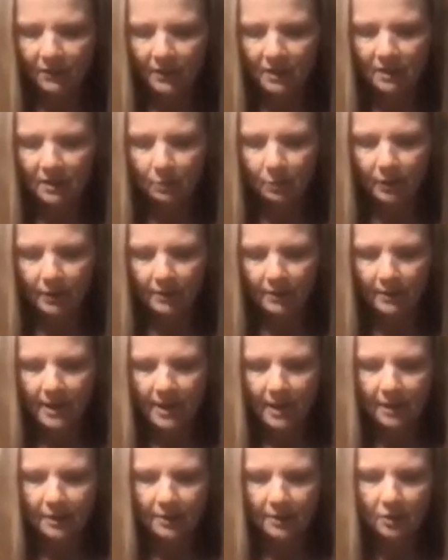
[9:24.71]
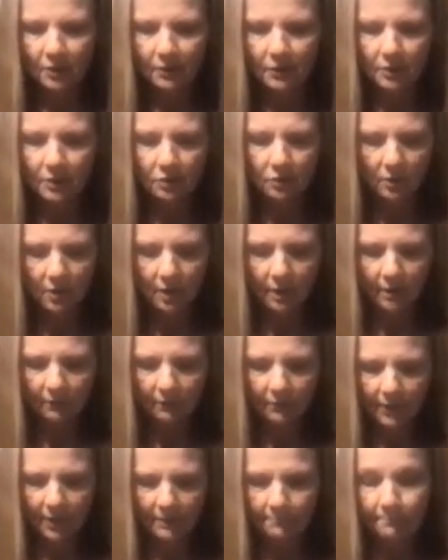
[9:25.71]
this one. So these are kind of
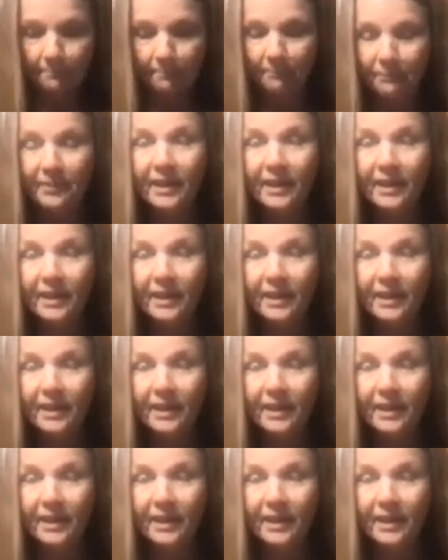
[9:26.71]
fun.